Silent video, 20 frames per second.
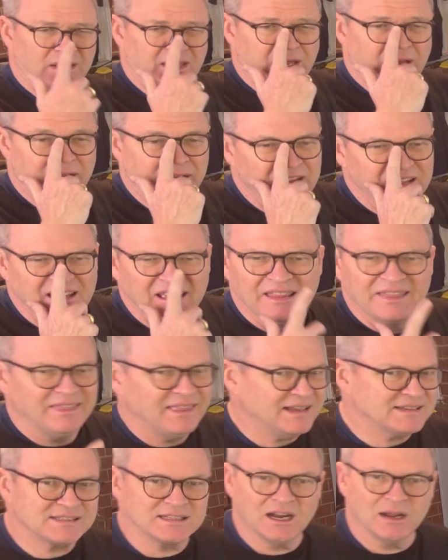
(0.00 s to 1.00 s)
again.
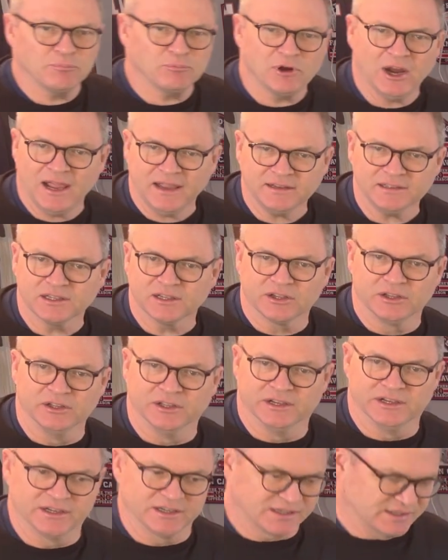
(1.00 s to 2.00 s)
That's not practical in a